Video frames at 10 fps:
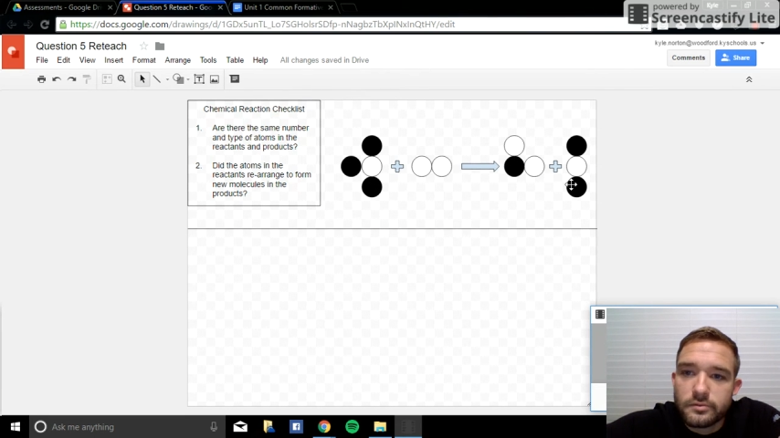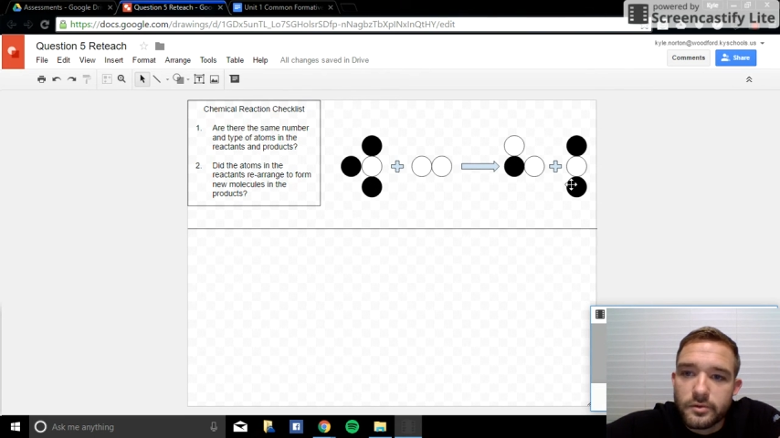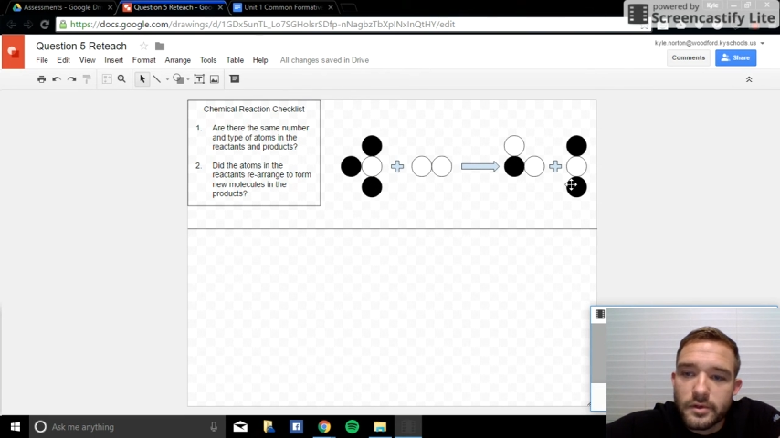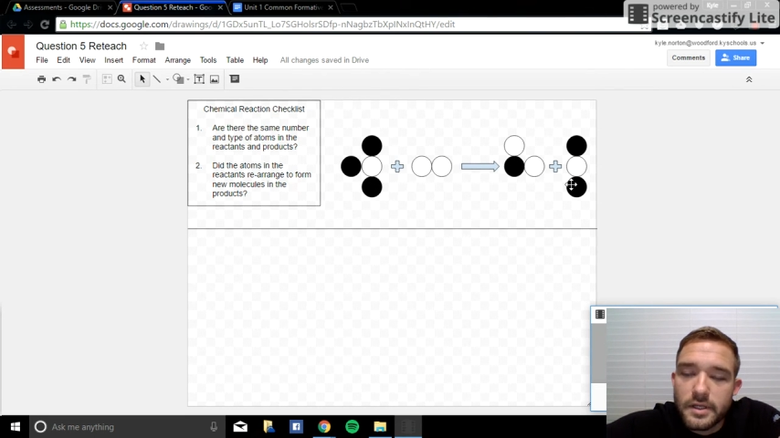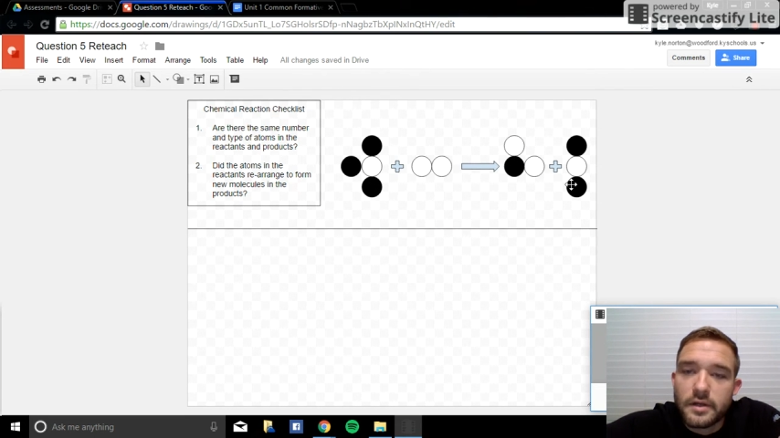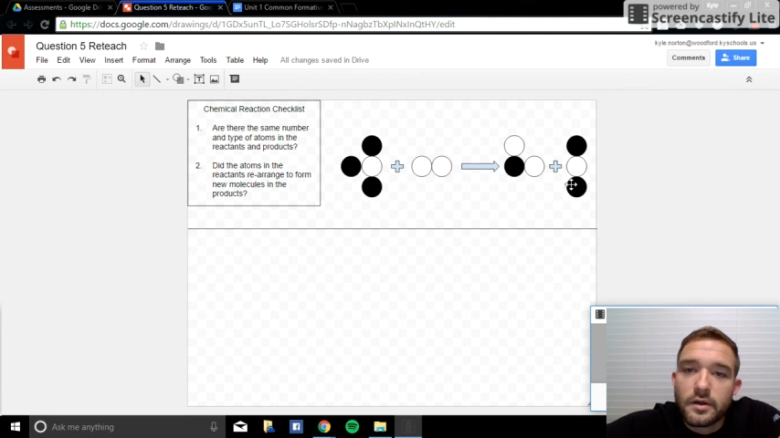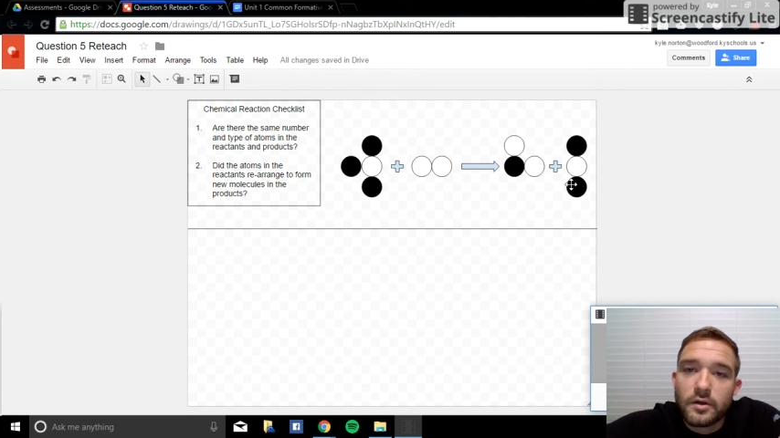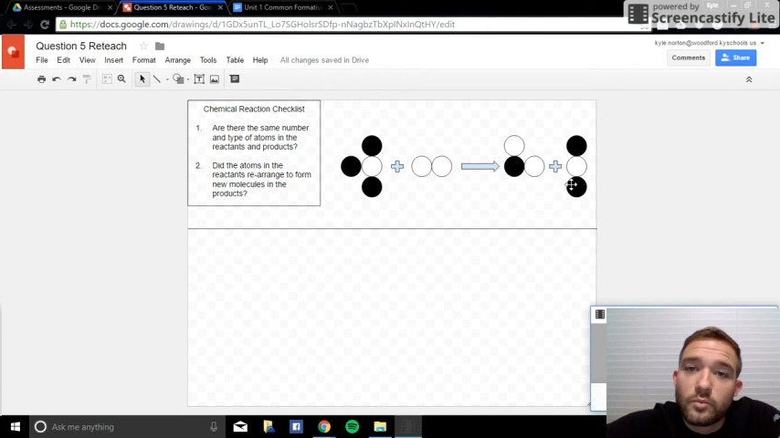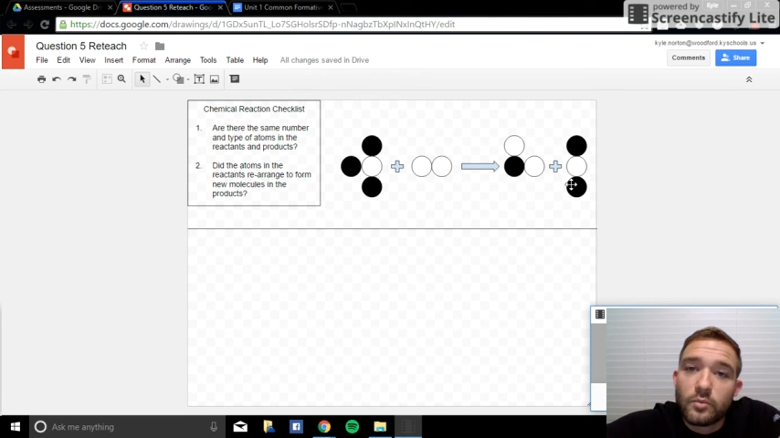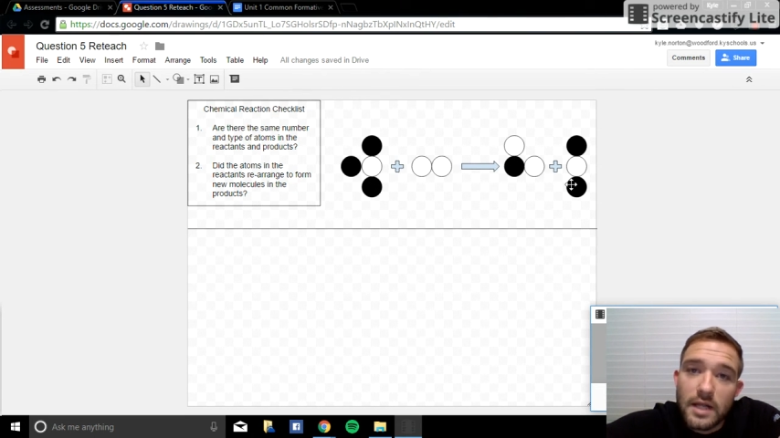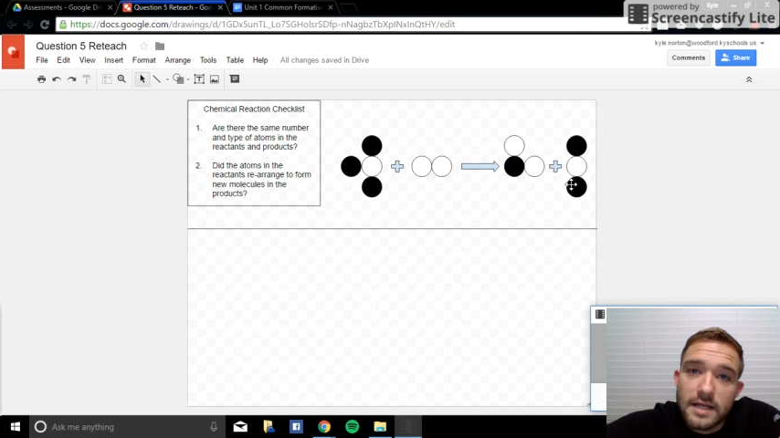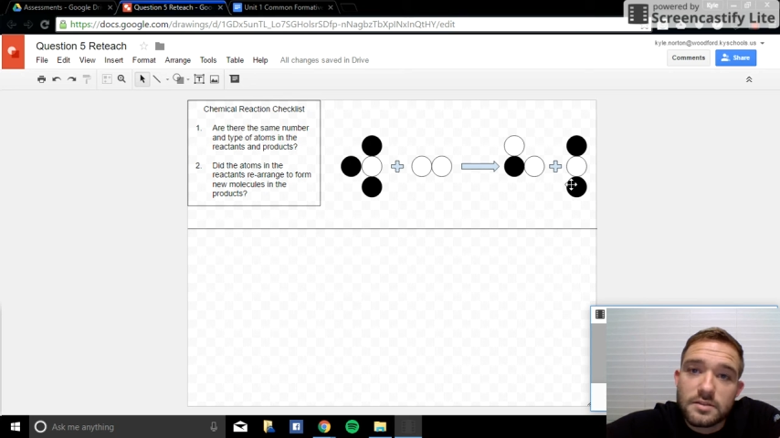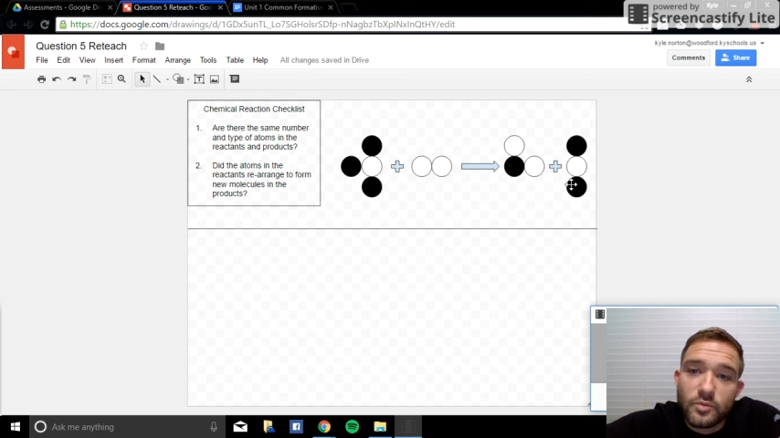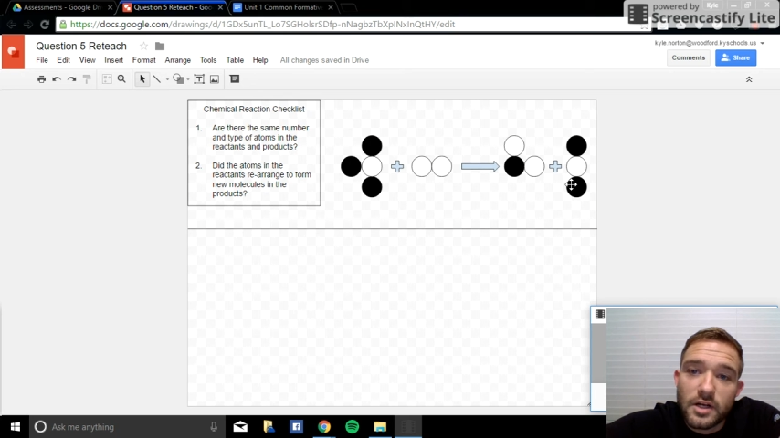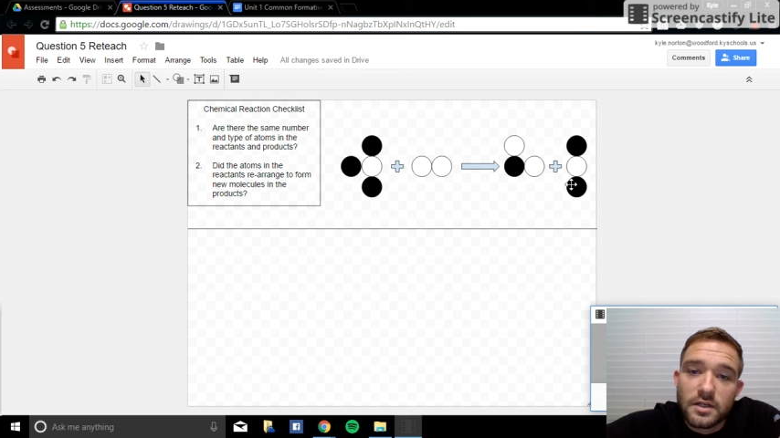3
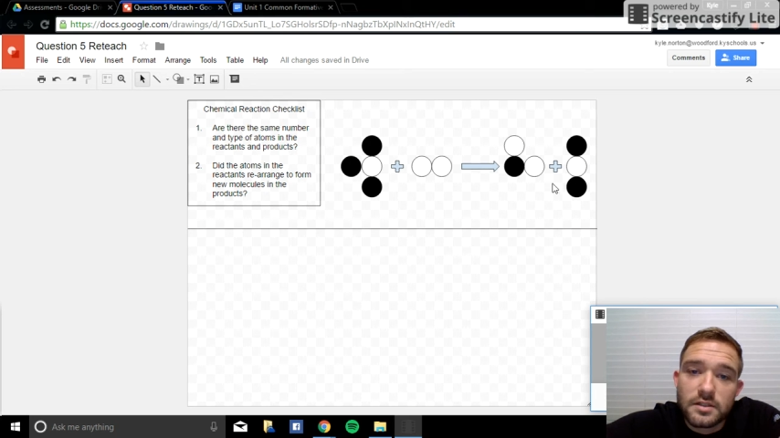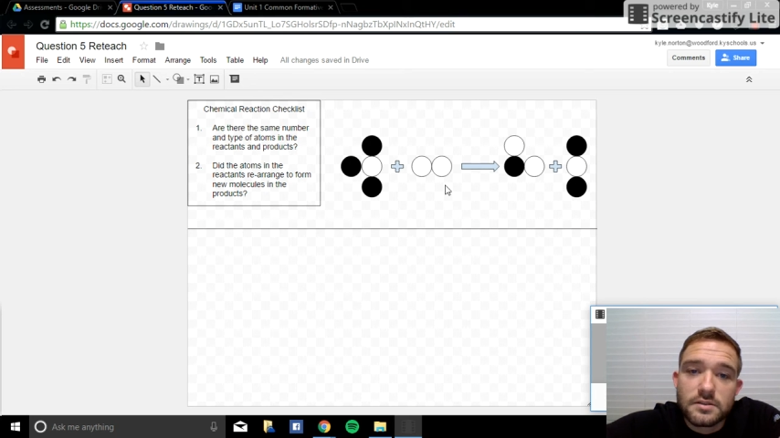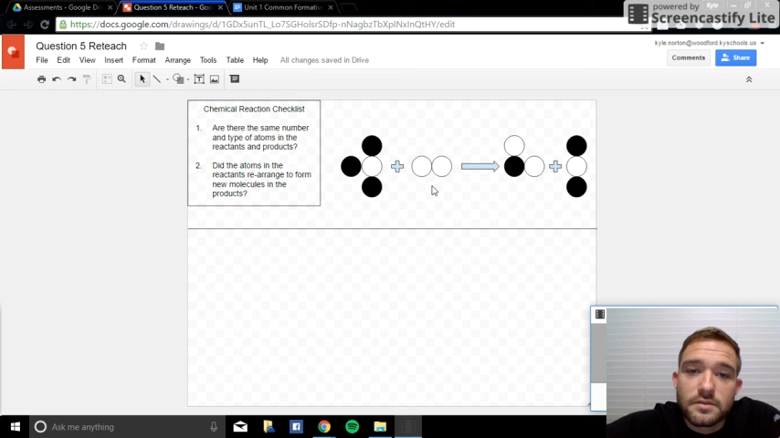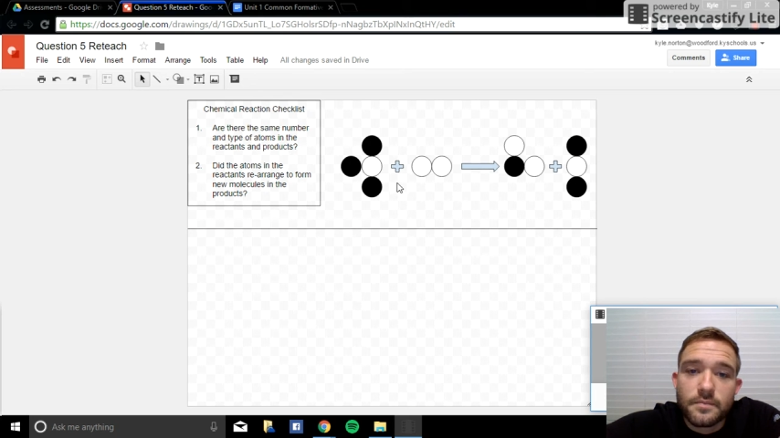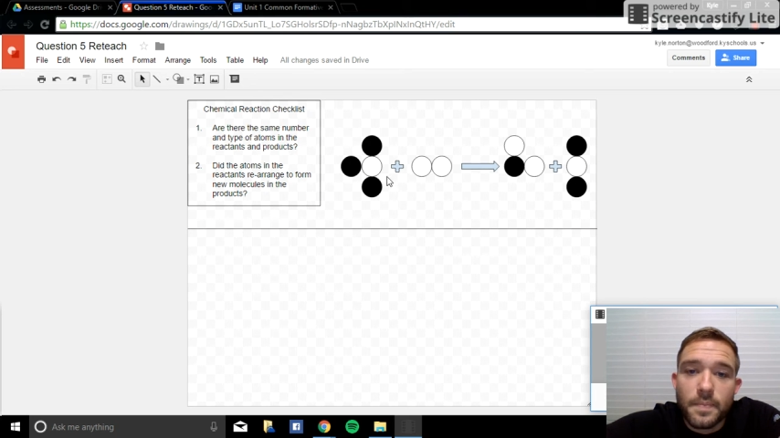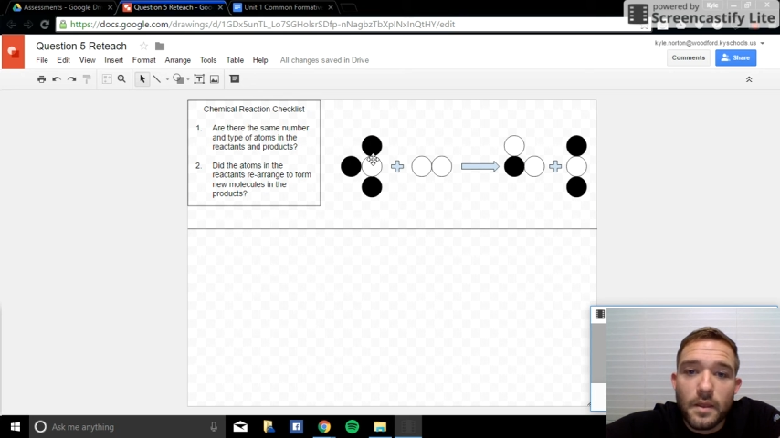blacks in the products.